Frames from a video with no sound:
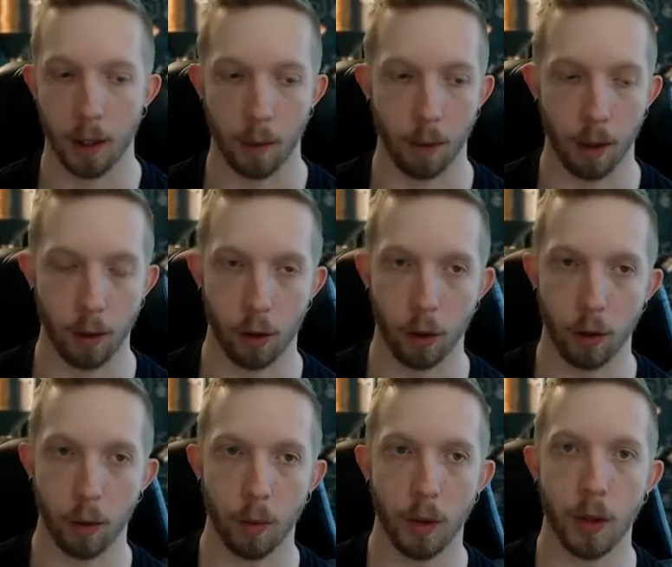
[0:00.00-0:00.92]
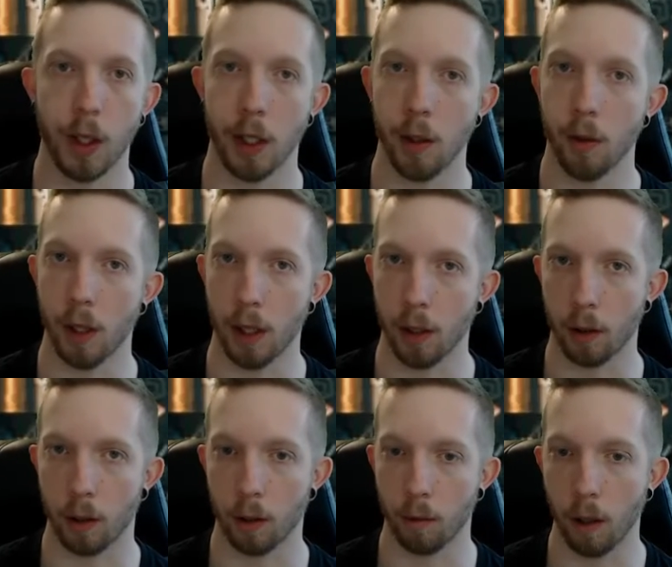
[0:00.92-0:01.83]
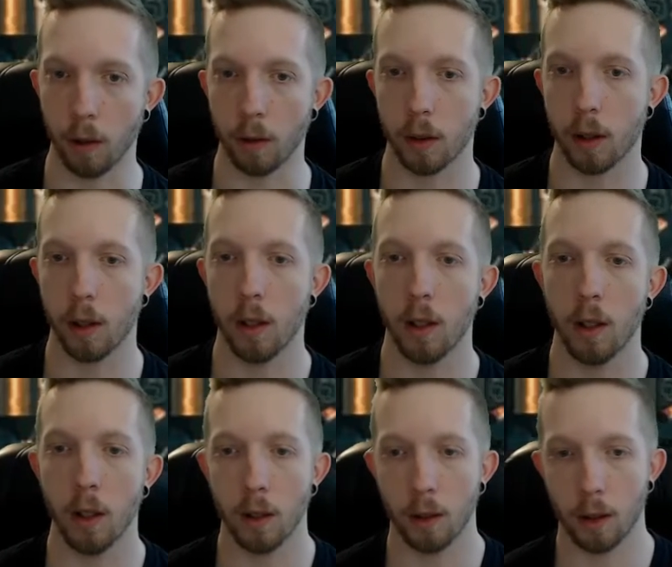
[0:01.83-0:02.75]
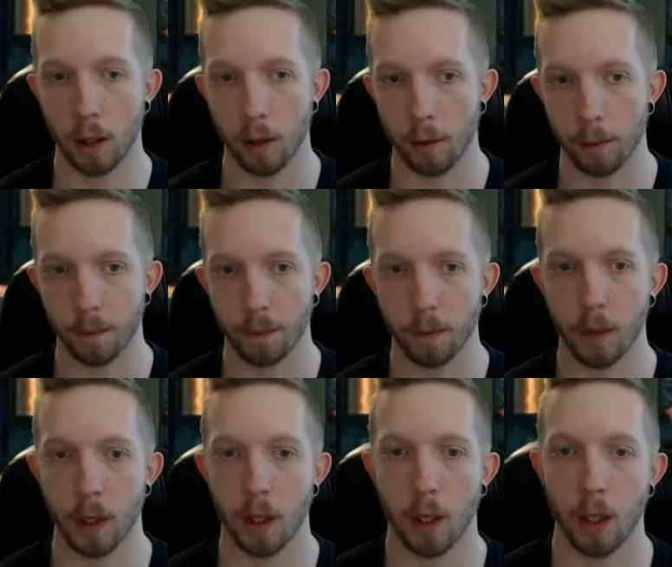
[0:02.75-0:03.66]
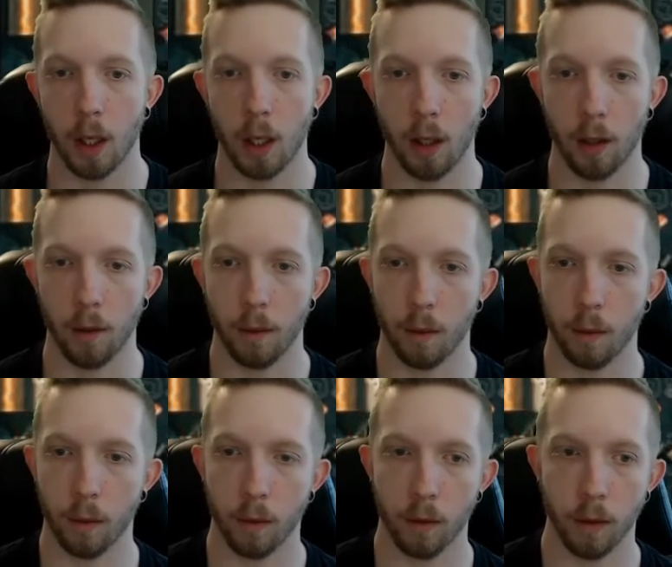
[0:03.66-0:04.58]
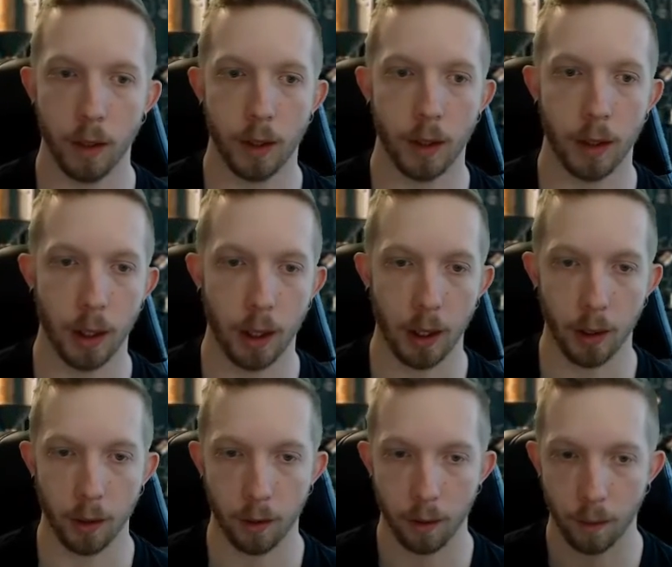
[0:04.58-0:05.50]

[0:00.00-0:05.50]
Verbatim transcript: brown sugar one, they use a darker roast. So, um, let's see here.